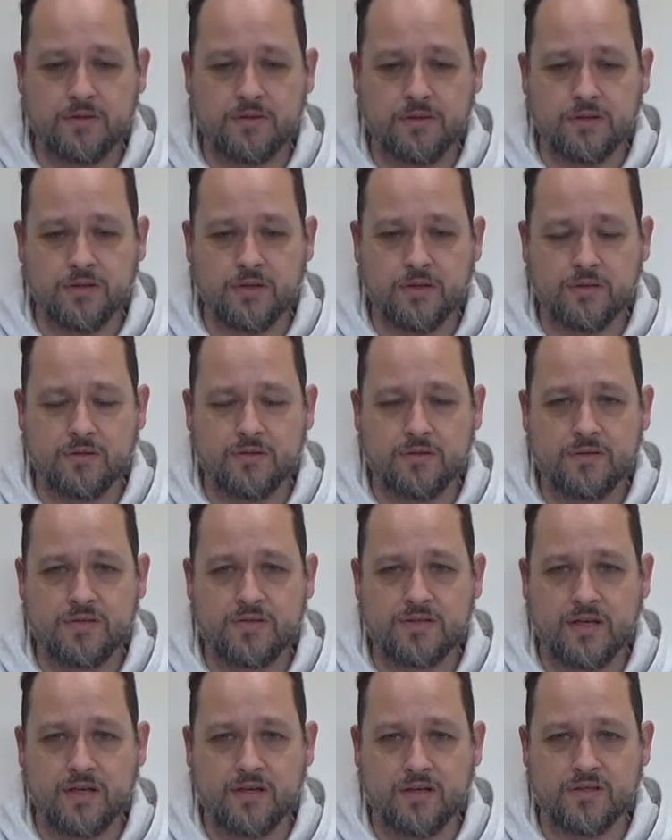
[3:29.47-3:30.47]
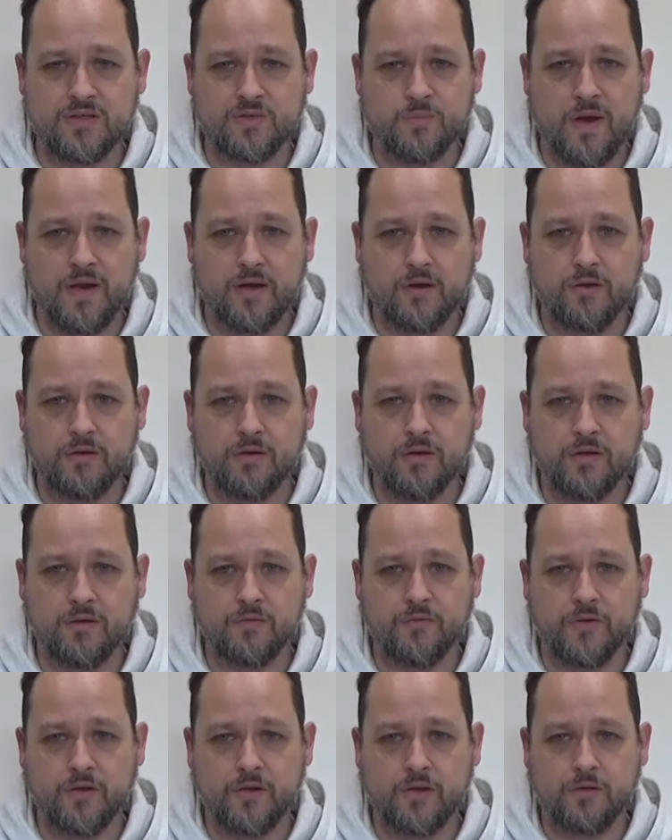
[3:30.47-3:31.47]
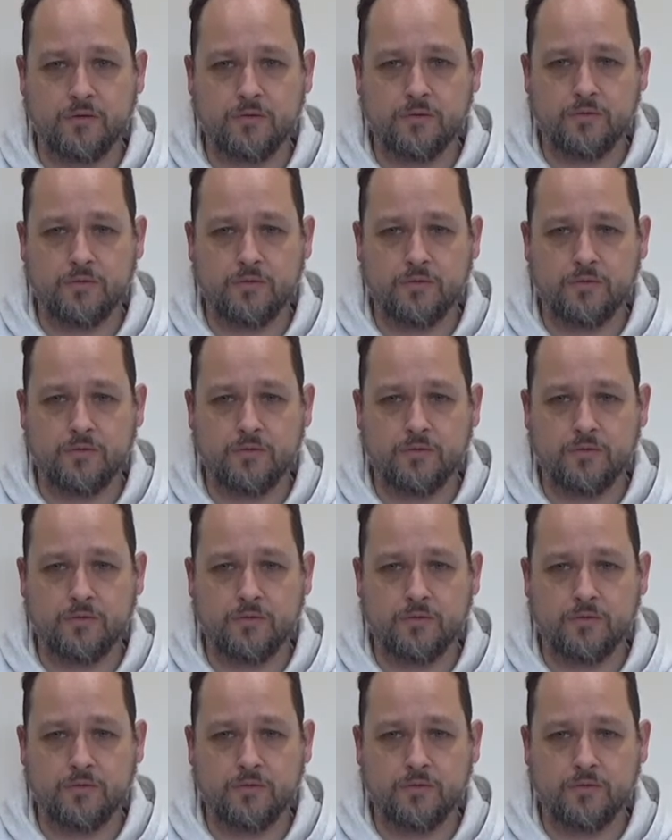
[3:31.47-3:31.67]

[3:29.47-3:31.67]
you know seconds matter in a fire.